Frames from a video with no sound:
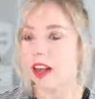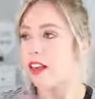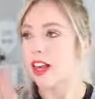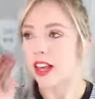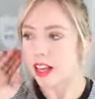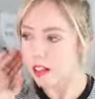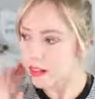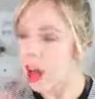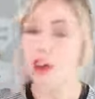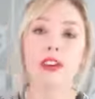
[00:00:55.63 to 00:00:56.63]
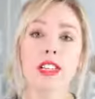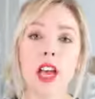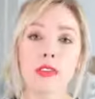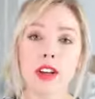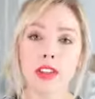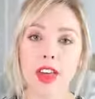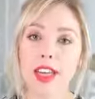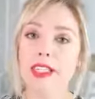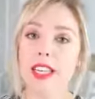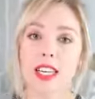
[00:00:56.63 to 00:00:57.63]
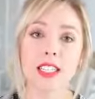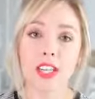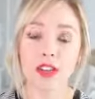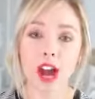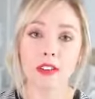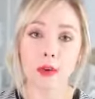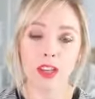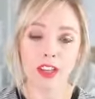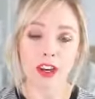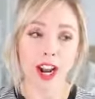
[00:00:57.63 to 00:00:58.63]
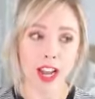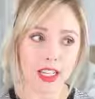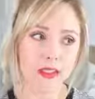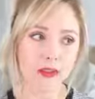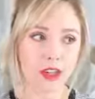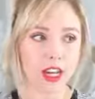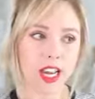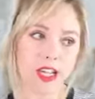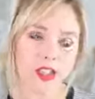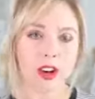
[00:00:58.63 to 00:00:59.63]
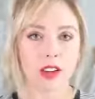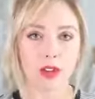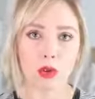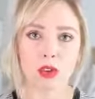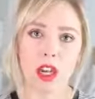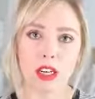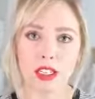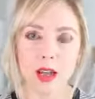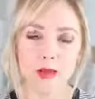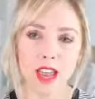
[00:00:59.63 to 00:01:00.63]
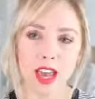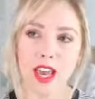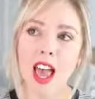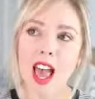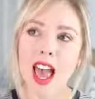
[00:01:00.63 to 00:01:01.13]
I think it covers everything, it's easy to travel with, your hands free so you don't have to hold on to something,